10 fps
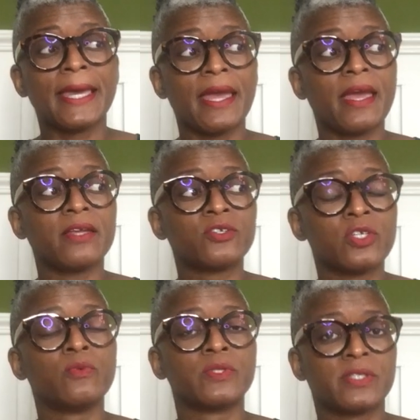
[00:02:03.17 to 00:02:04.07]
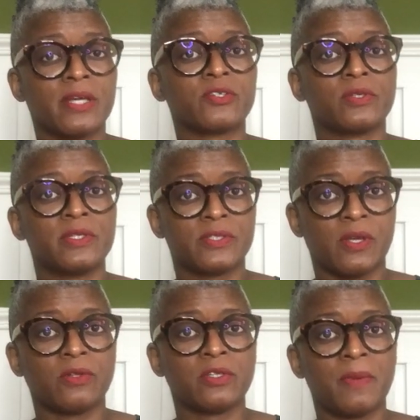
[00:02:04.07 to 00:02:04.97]
and she was sexually
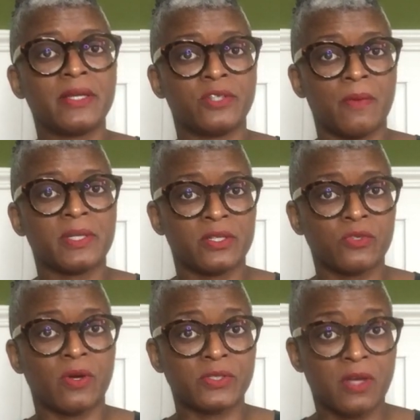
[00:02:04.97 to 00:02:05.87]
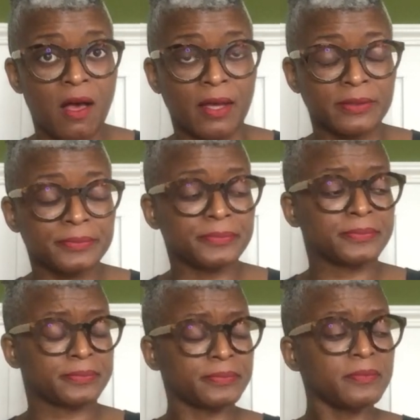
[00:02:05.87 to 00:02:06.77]
assaulted by Dominique Strauss-Kahn.
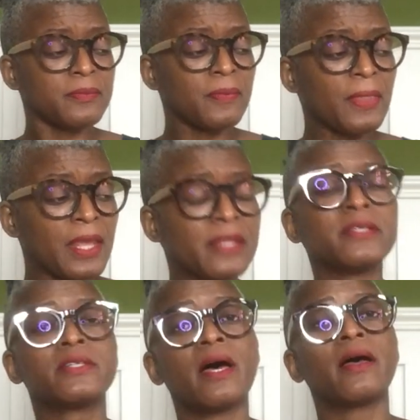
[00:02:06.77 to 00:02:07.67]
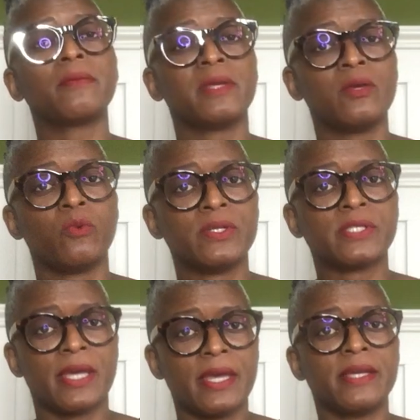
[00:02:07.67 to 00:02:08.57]
At the time, he
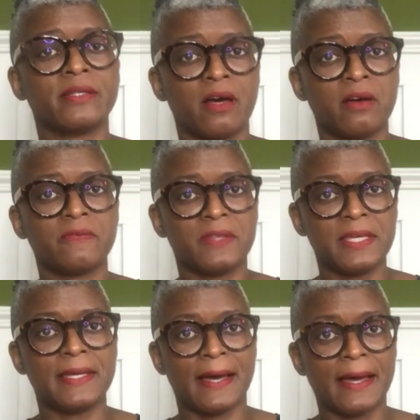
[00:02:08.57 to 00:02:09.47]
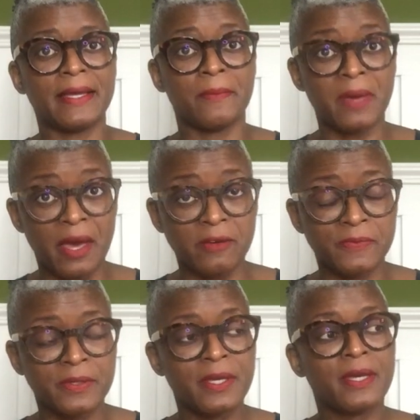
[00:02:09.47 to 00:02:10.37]
was head of the IMF.
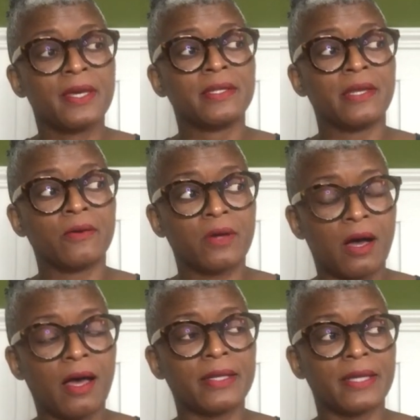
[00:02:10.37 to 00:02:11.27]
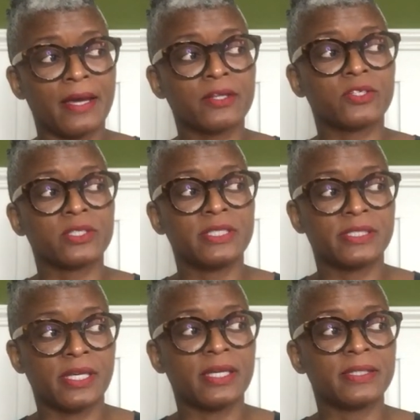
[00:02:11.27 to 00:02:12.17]
Now, Kahn actually
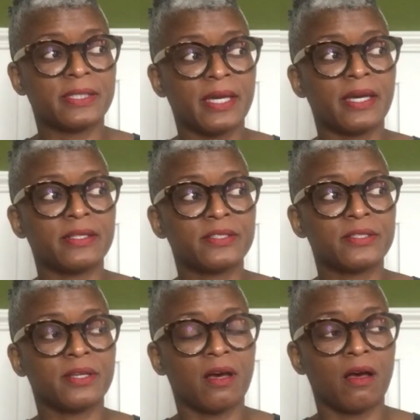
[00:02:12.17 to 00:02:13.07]
said that